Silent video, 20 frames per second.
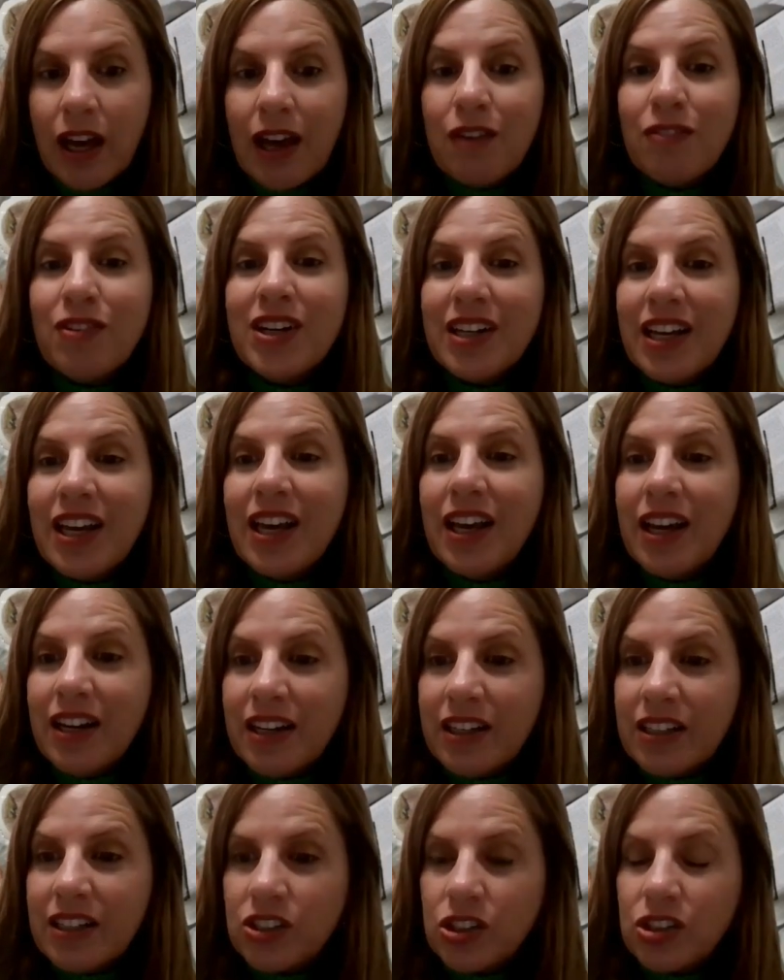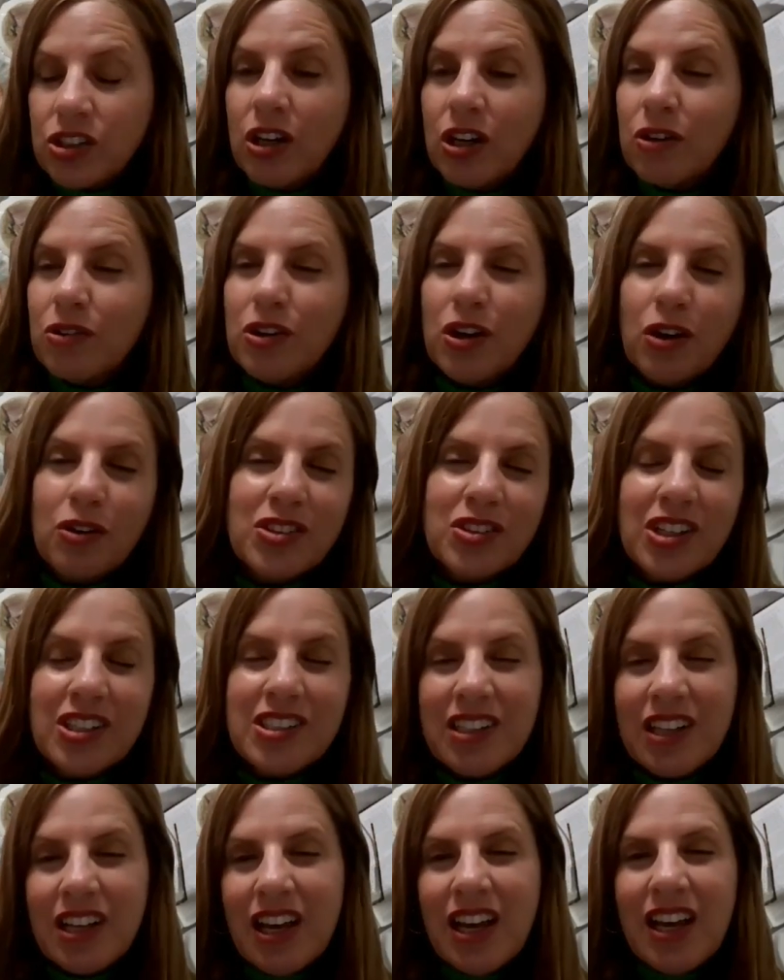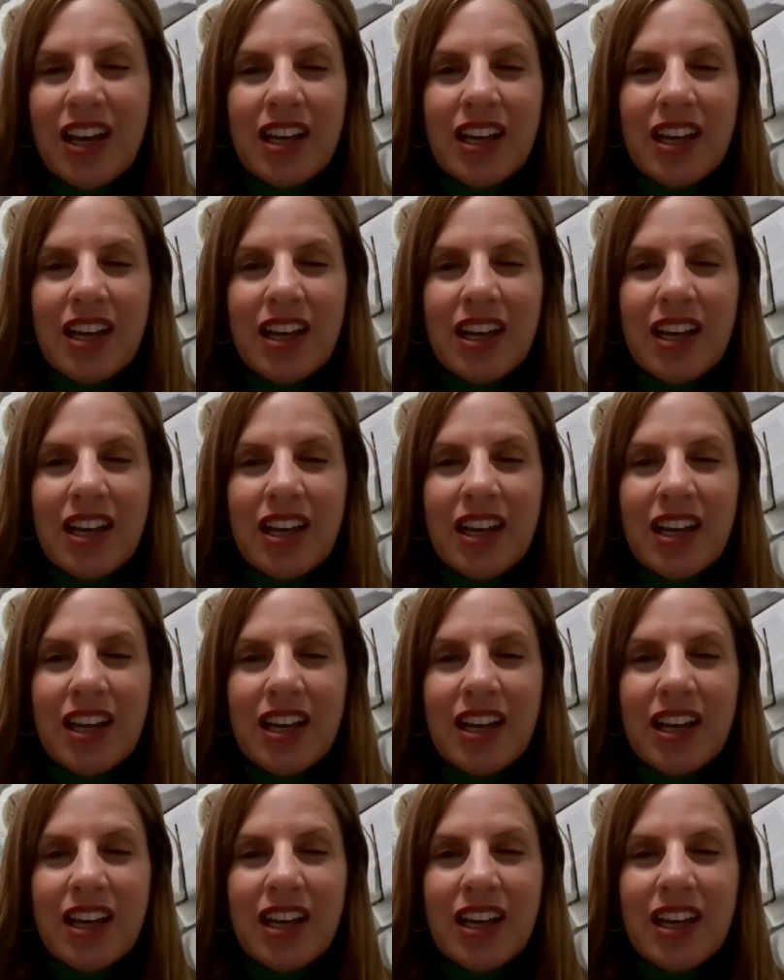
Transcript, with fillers: Even kiddish, you know, just